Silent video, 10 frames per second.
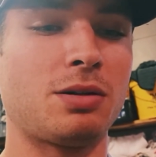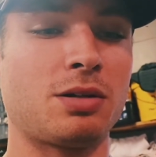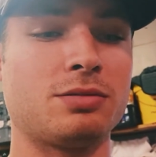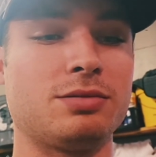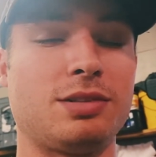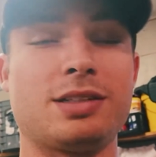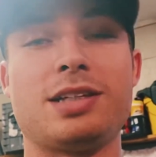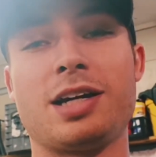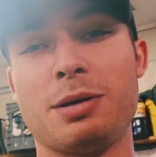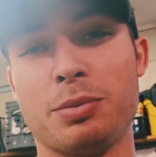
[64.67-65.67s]
or I
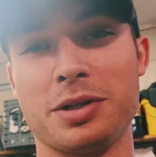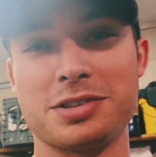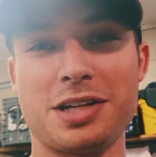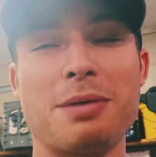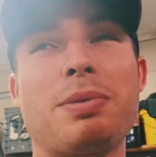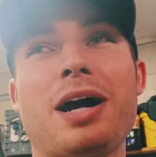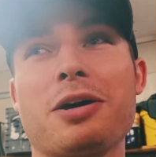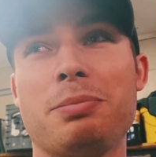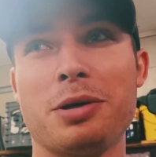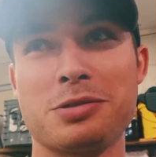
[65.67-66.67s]
say a couple weeks, I'm probably
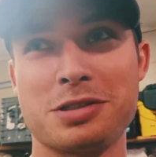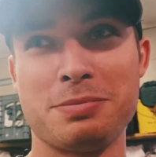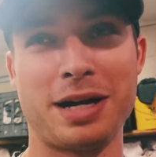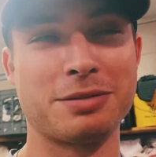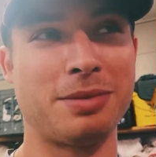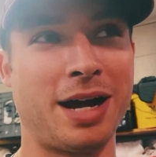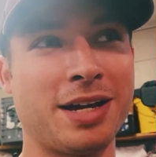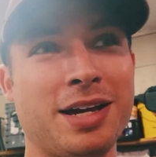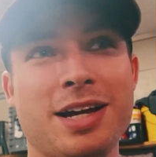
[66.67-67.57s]
going to post these back to back.